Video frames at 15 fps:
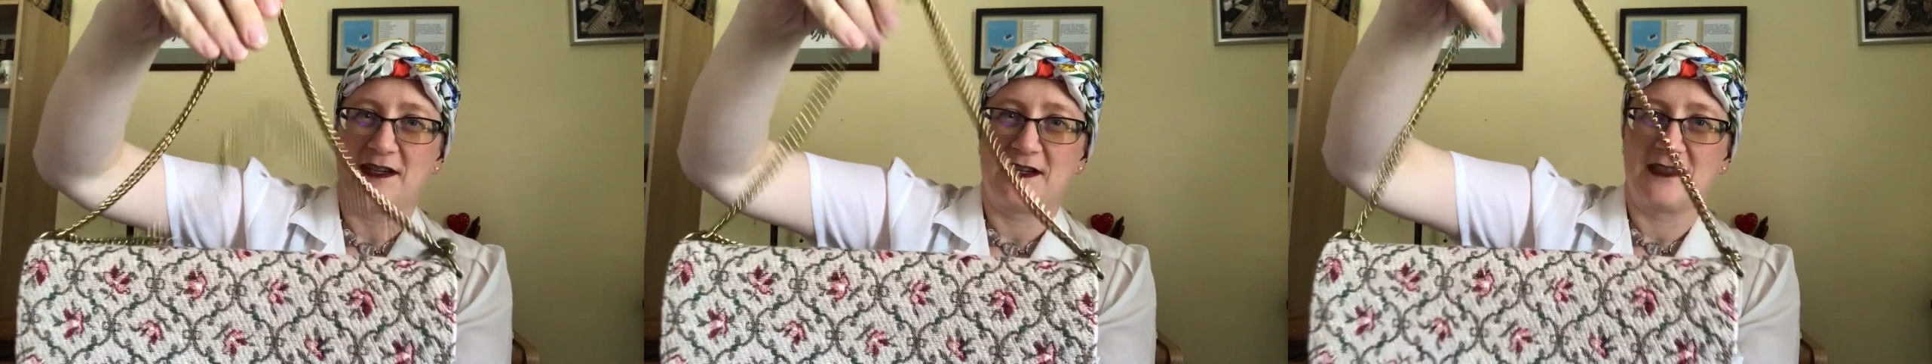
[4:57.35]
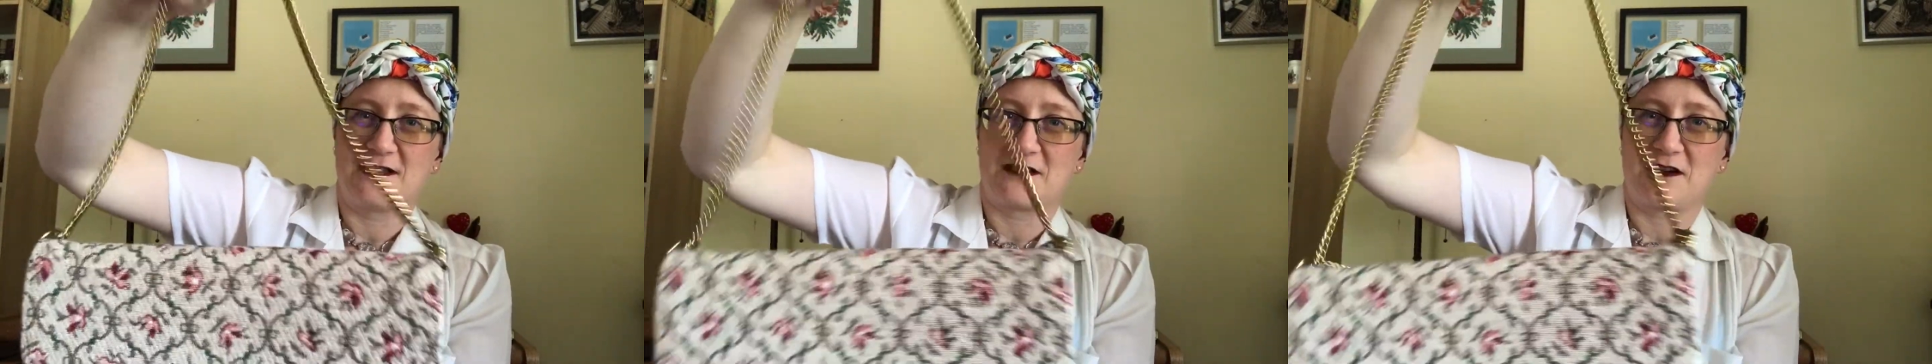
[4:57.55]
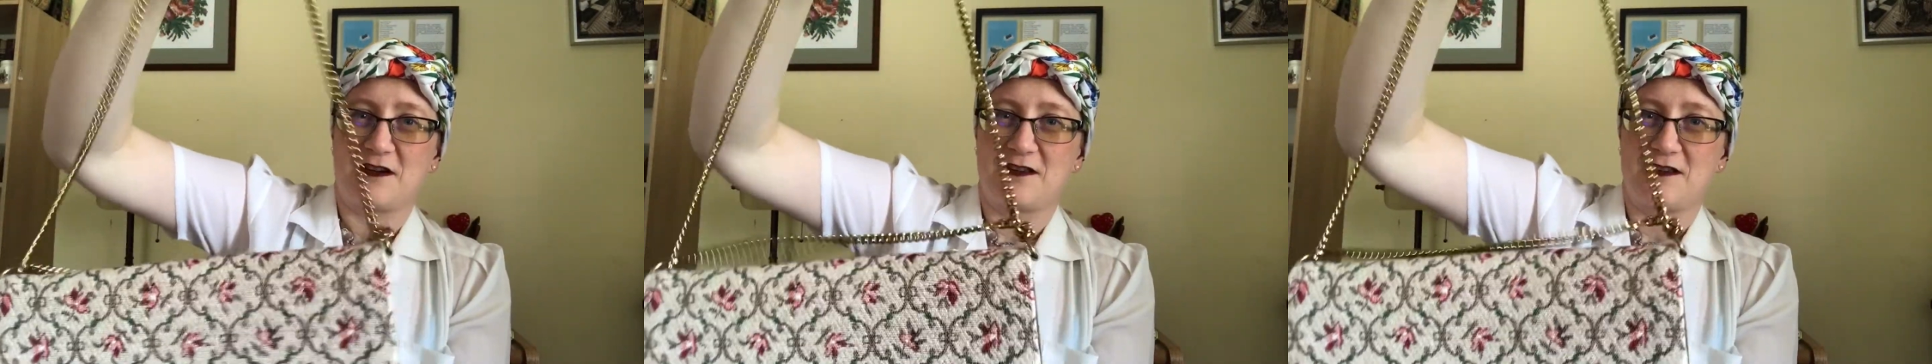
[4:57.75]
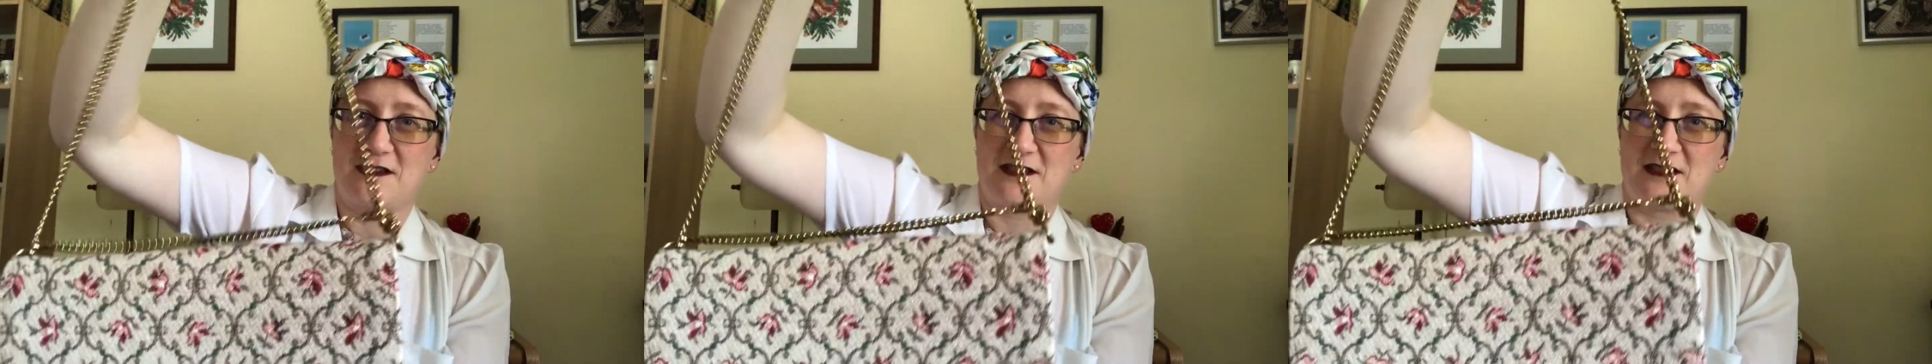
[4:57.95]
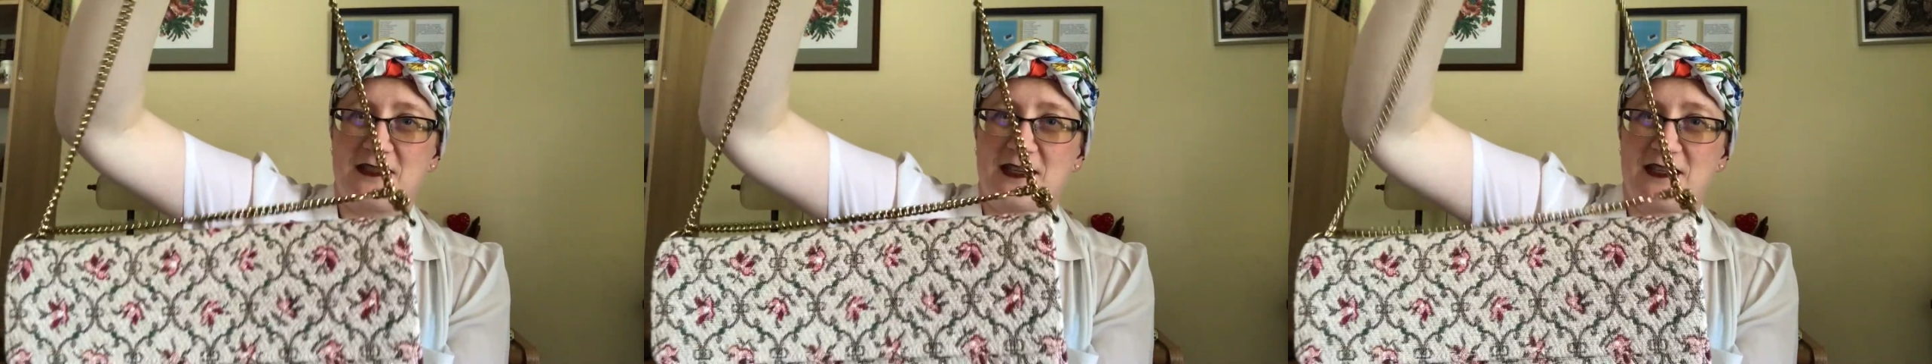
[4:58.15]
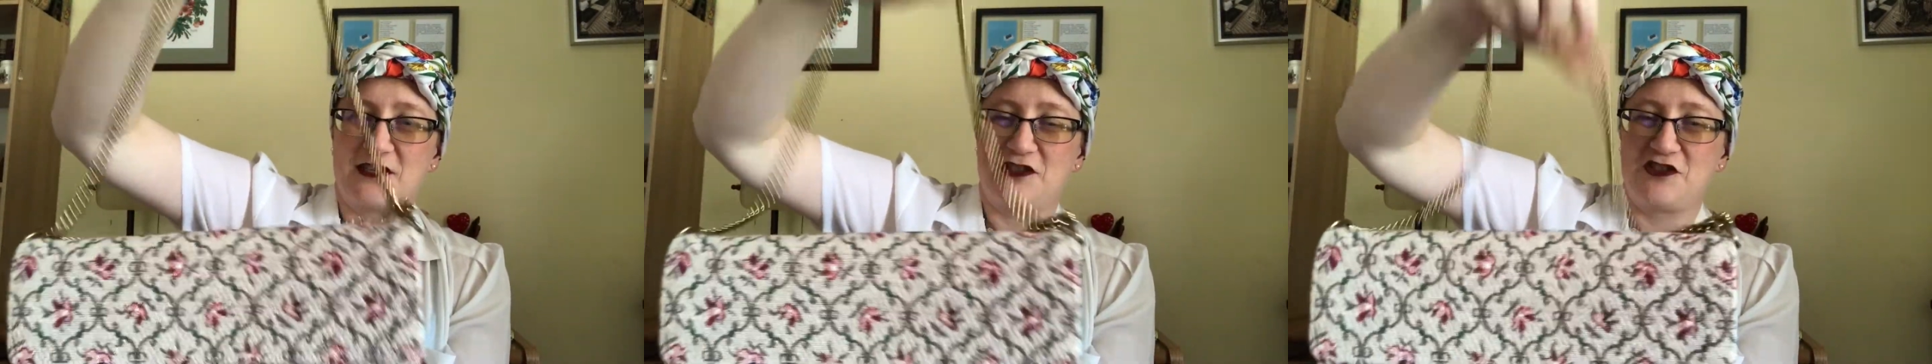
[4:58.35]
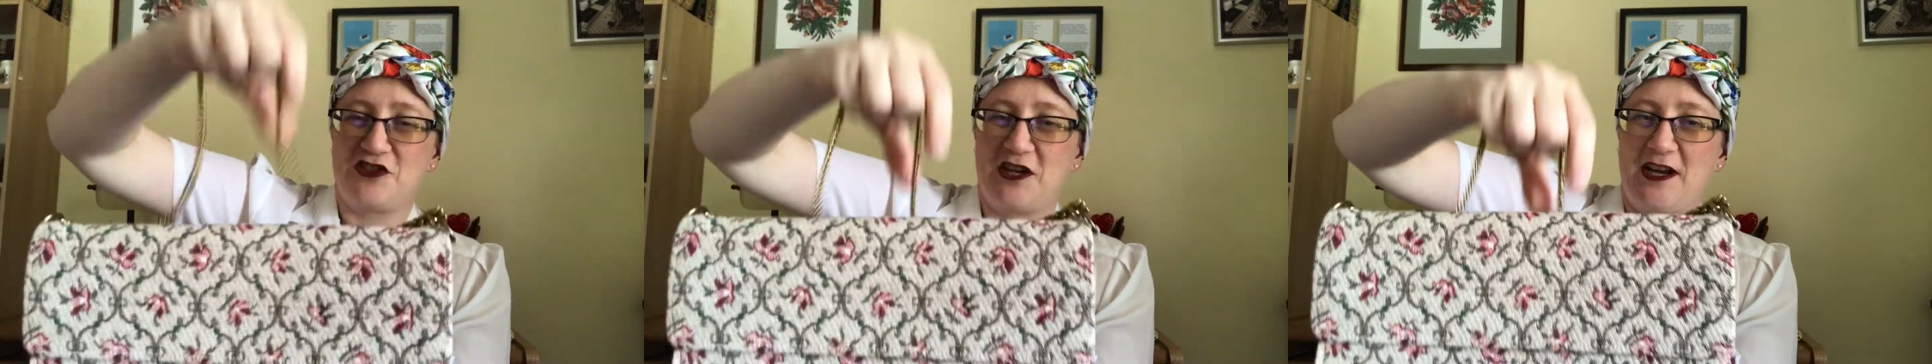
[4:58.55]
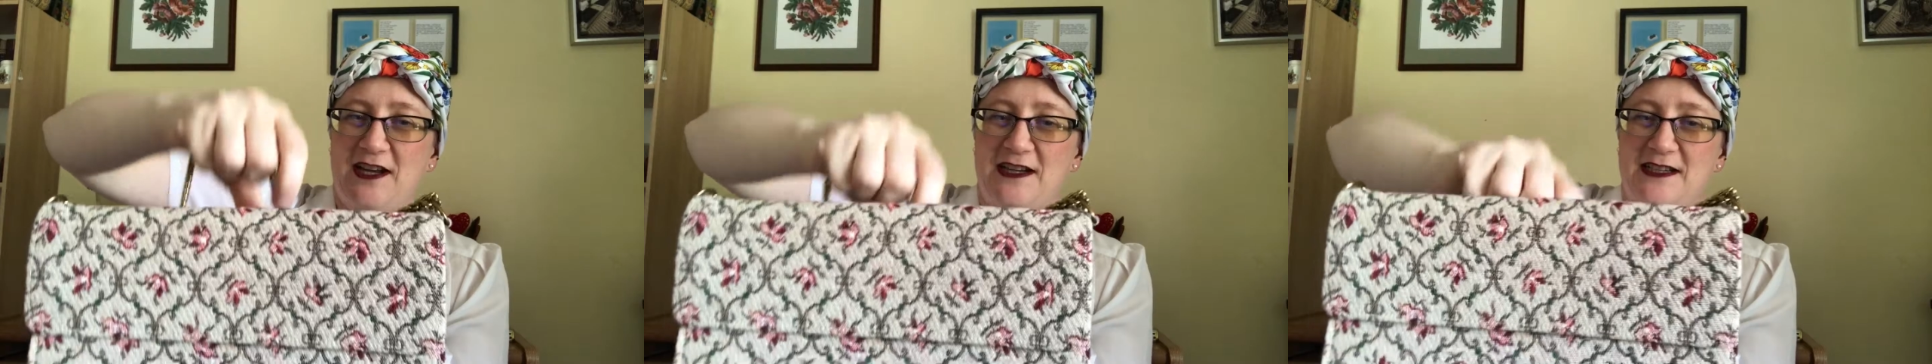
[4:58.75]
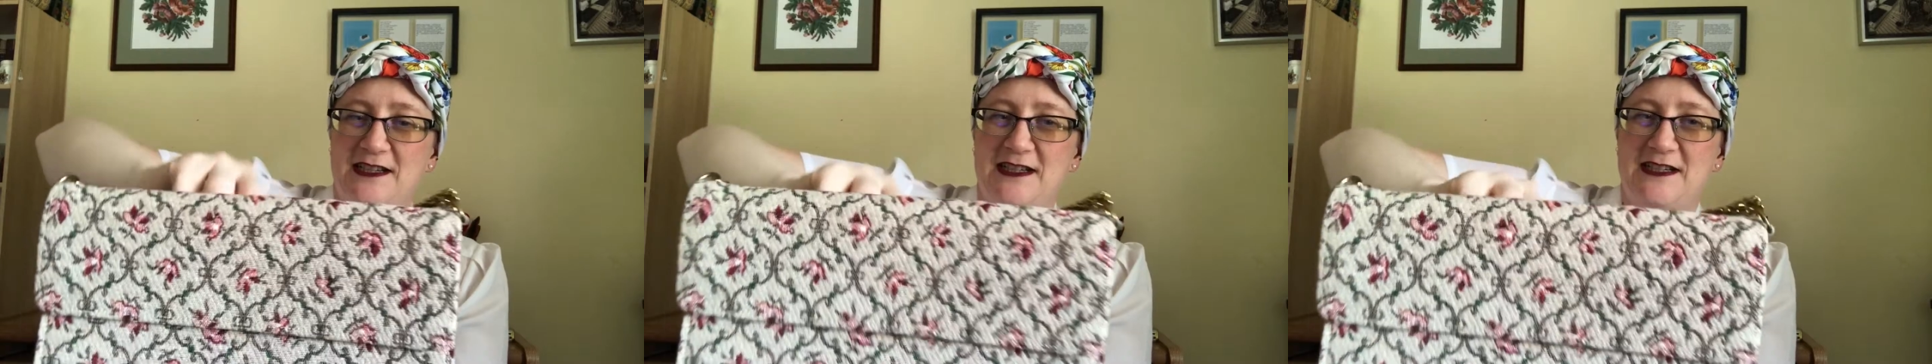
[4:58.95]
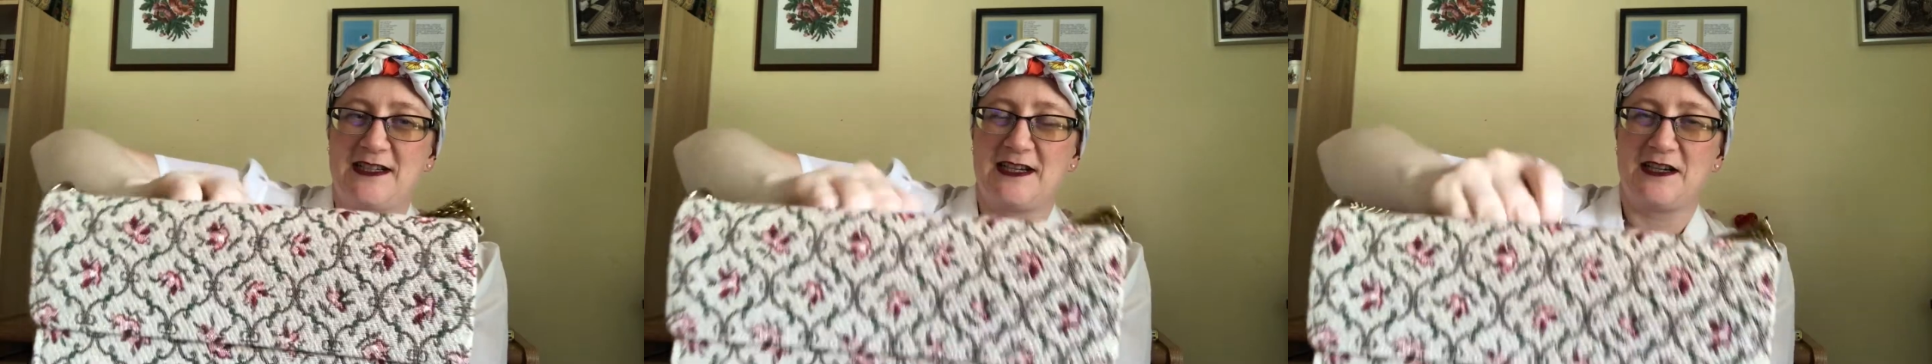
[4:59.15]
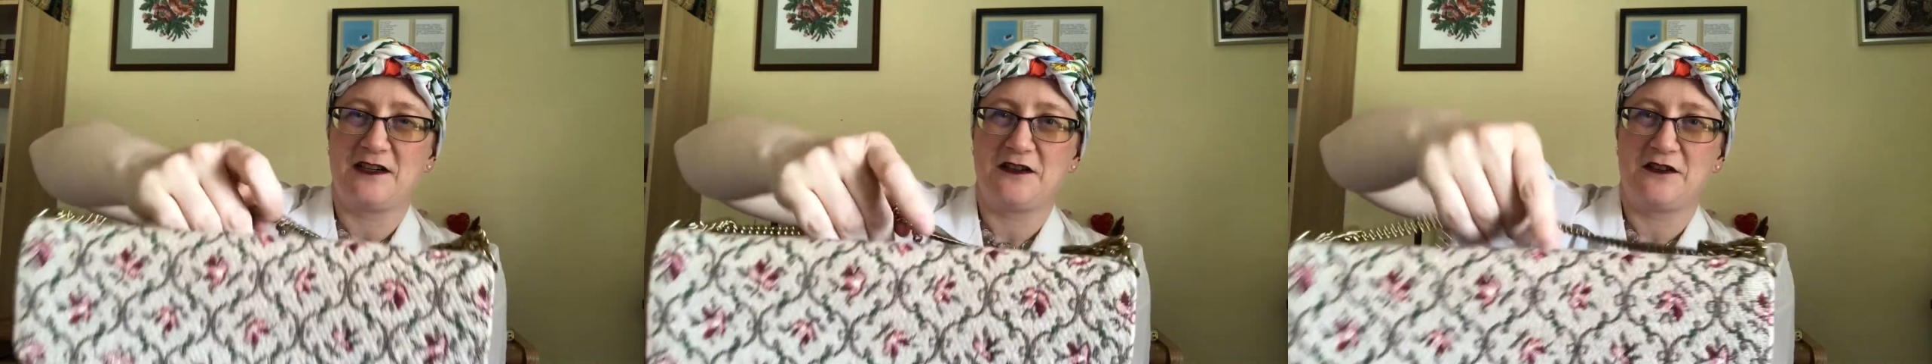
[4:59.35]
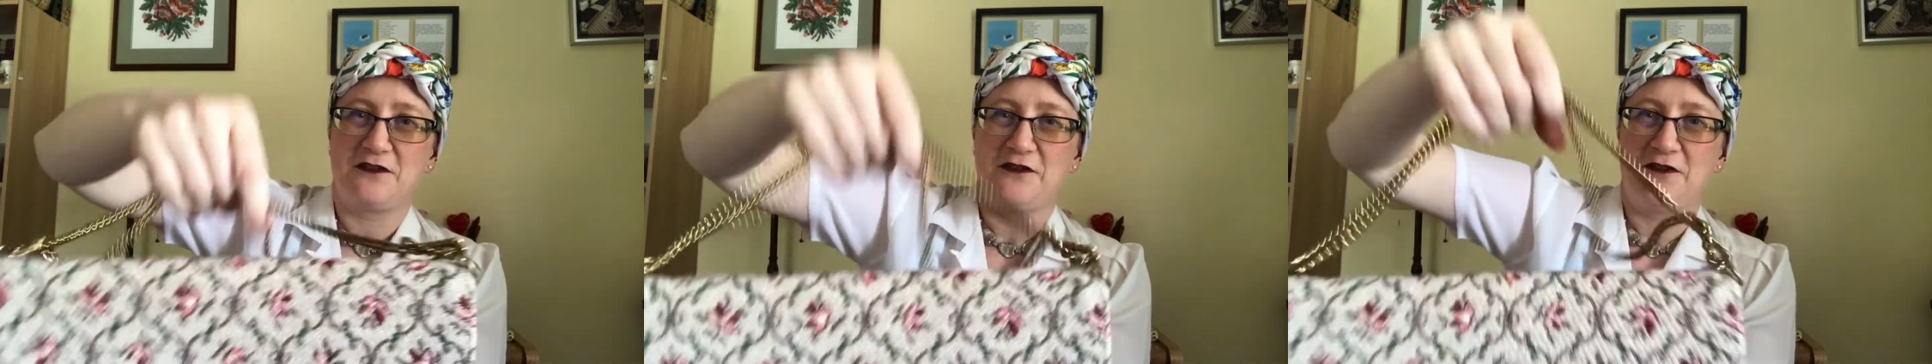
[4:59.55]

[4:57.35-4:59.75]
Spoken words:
It's got this nice chain detail